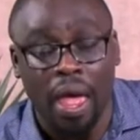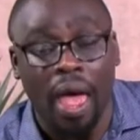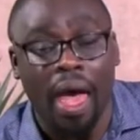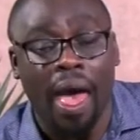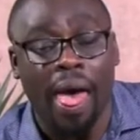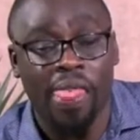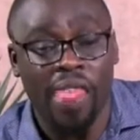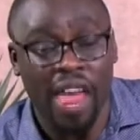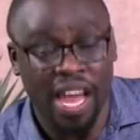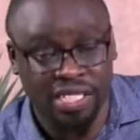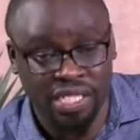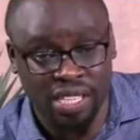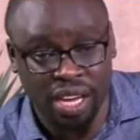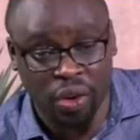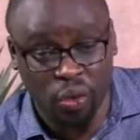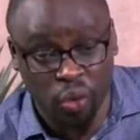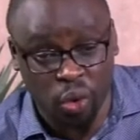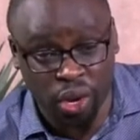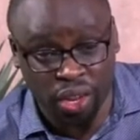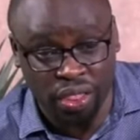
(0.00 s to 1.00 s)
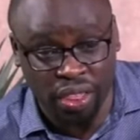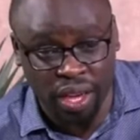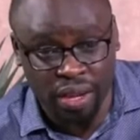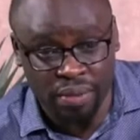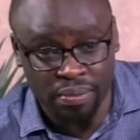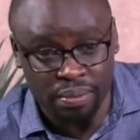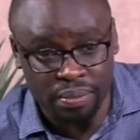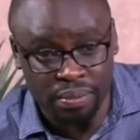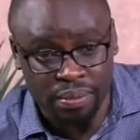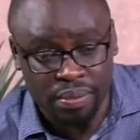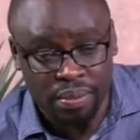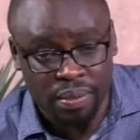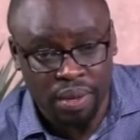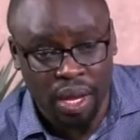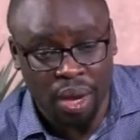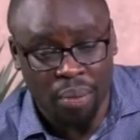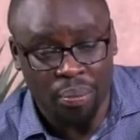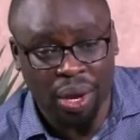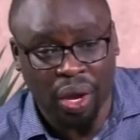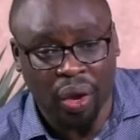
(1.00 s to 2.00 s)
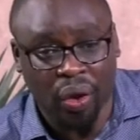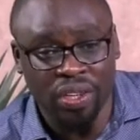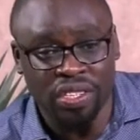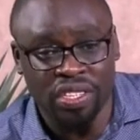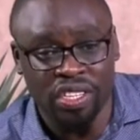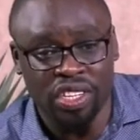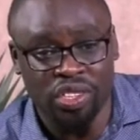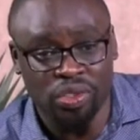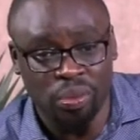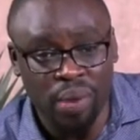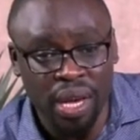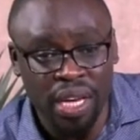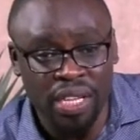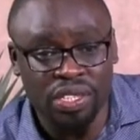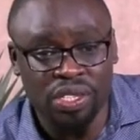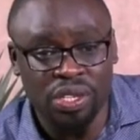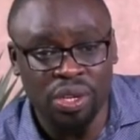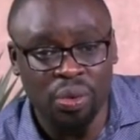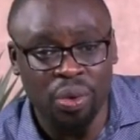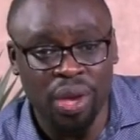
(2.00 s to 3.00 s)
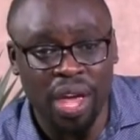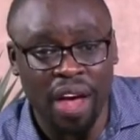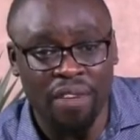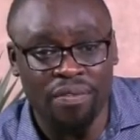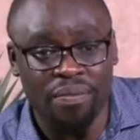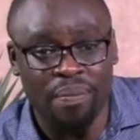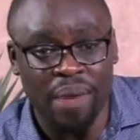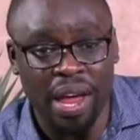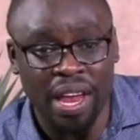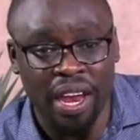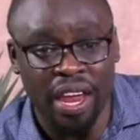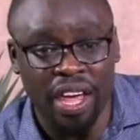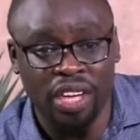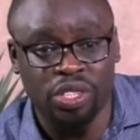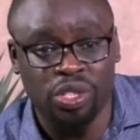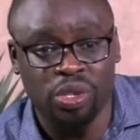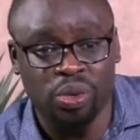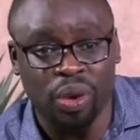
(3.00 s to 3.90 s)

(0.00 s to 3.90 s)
That's a good thing because it means we have managed to